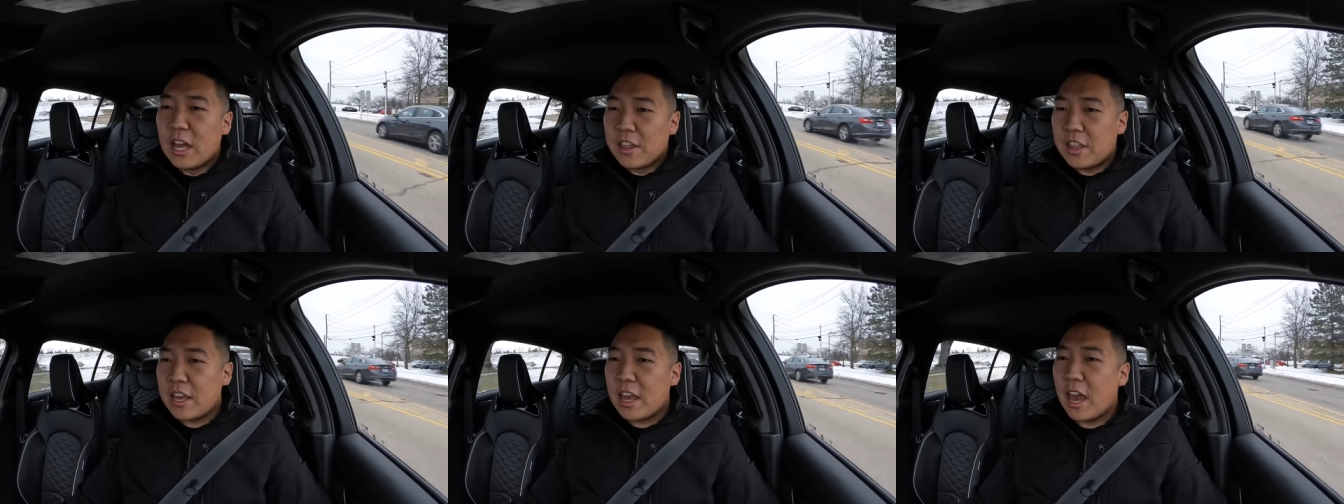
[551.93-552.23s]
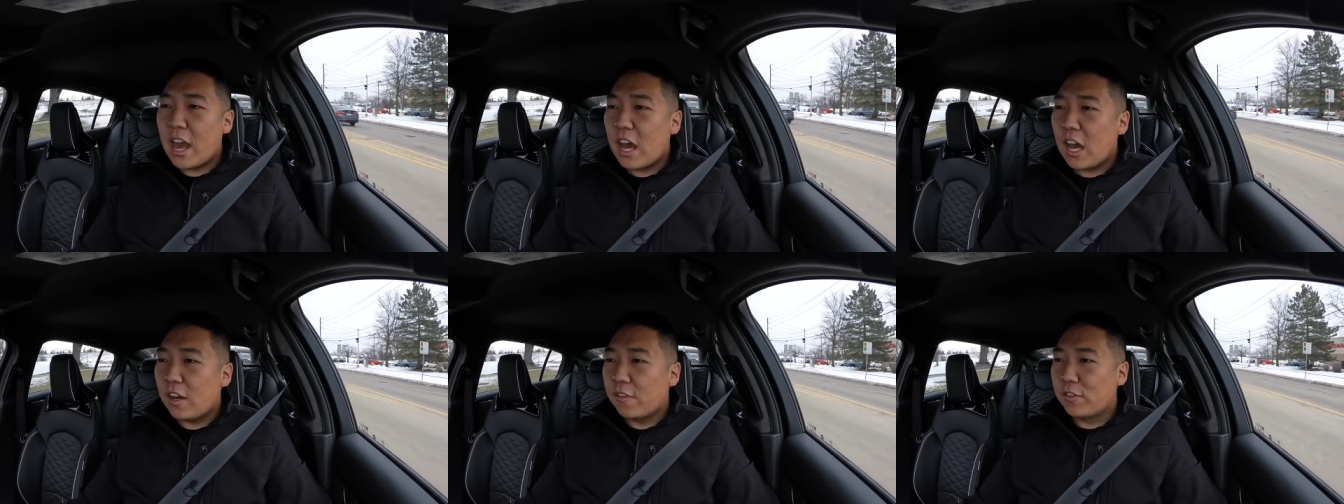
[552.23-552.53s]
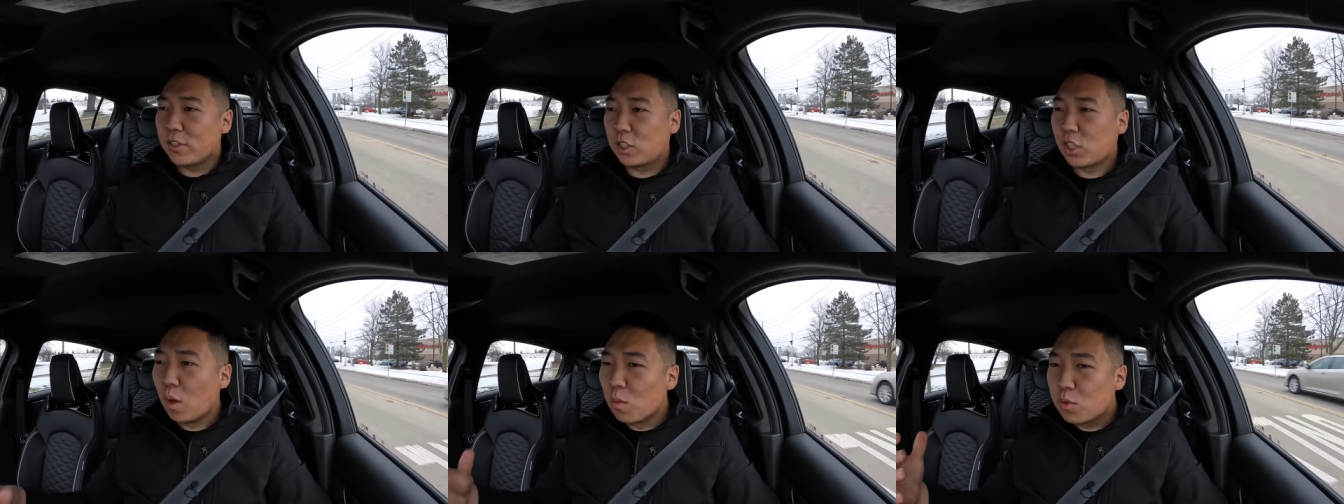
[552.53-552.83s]
they
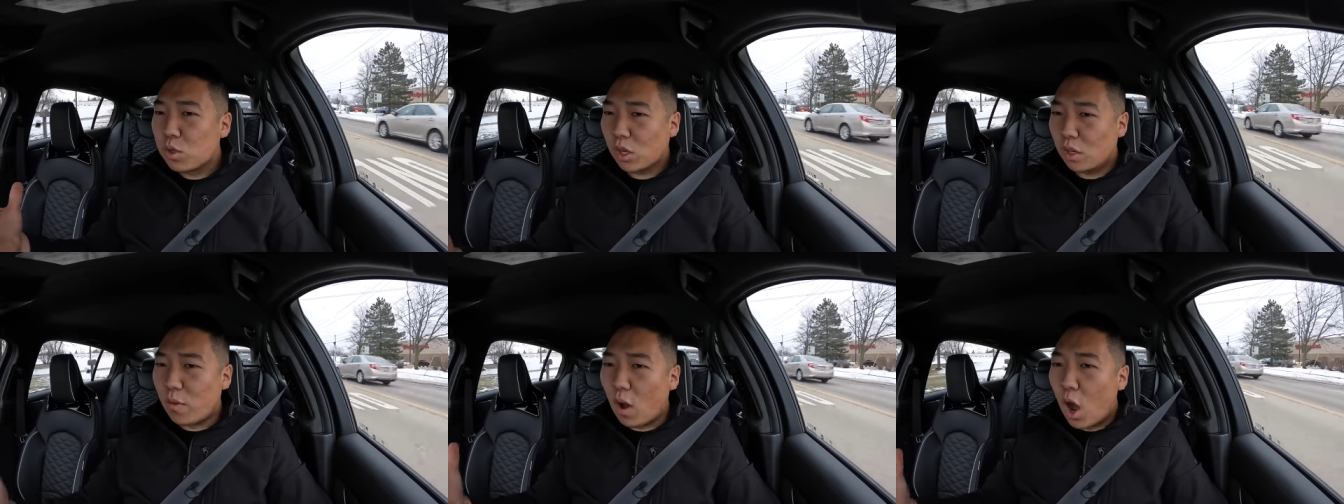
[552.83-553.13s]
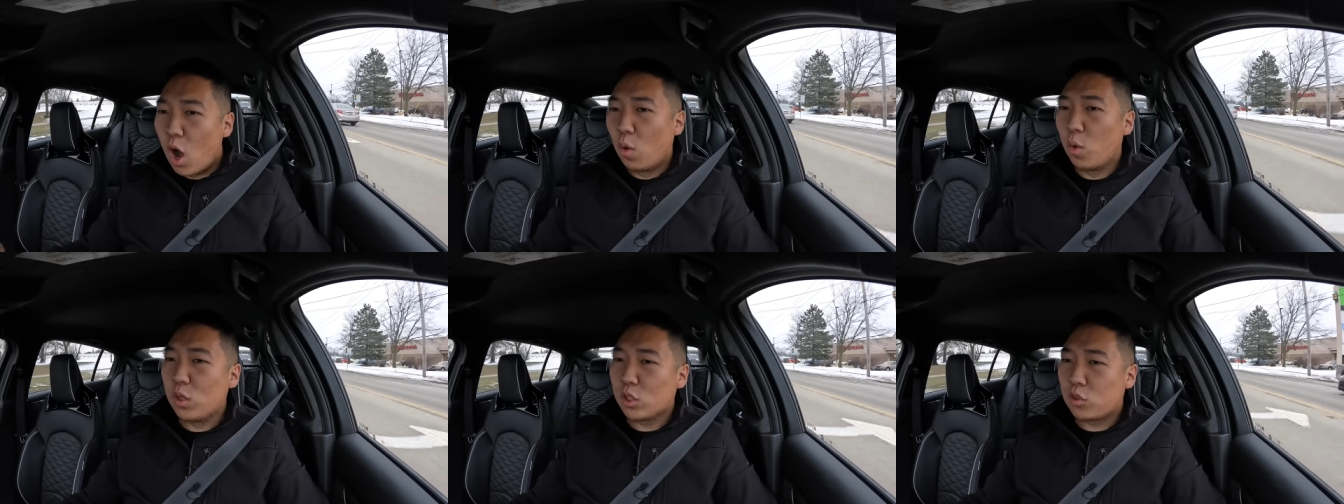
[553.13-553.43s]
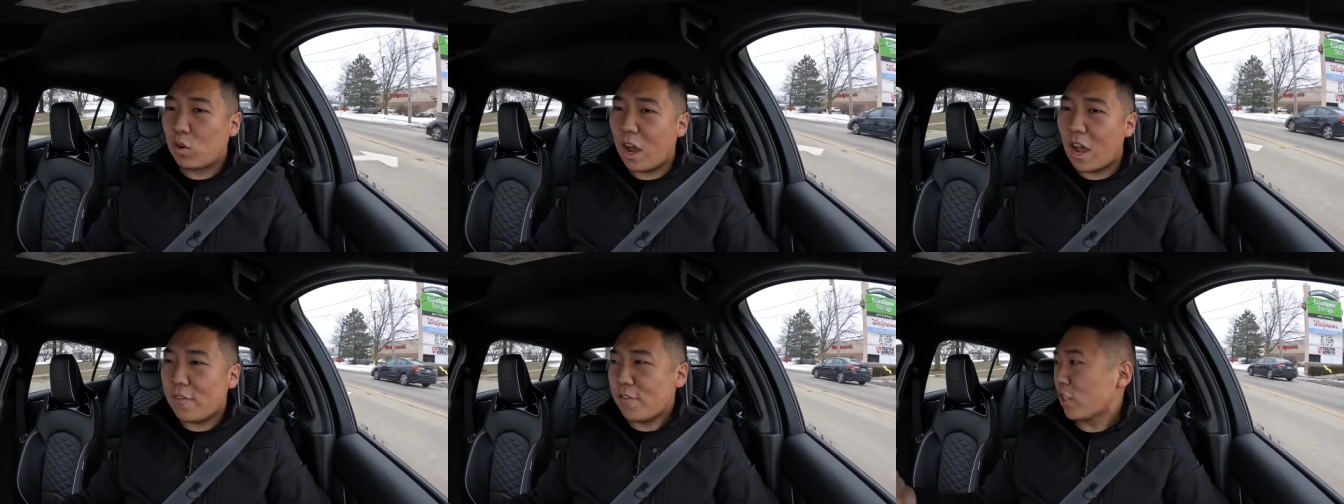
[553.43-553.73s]
have some sort of all-wheel
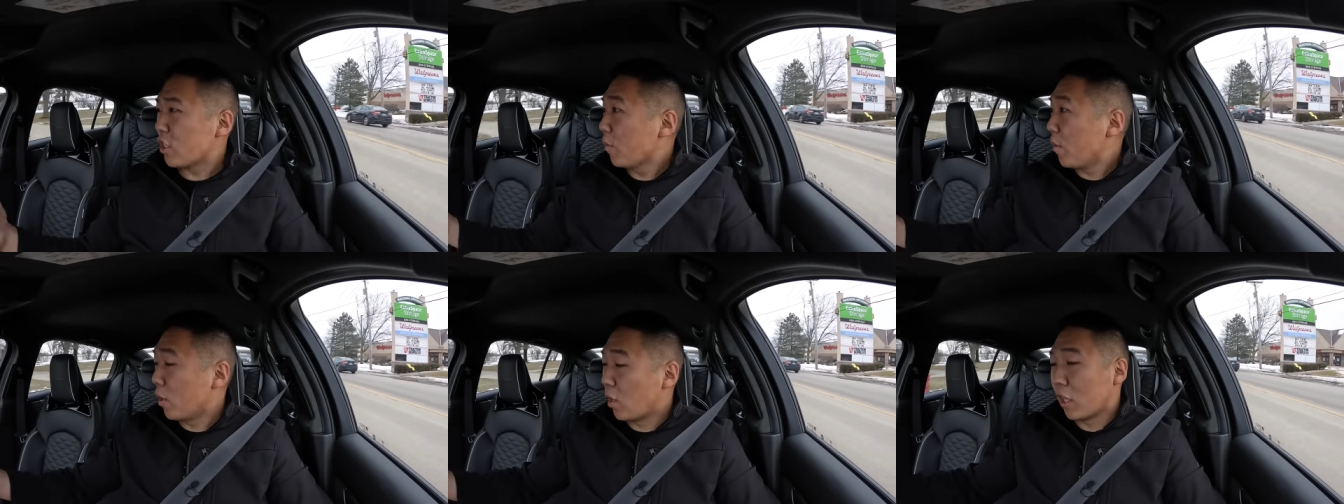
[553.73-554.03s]
drive and some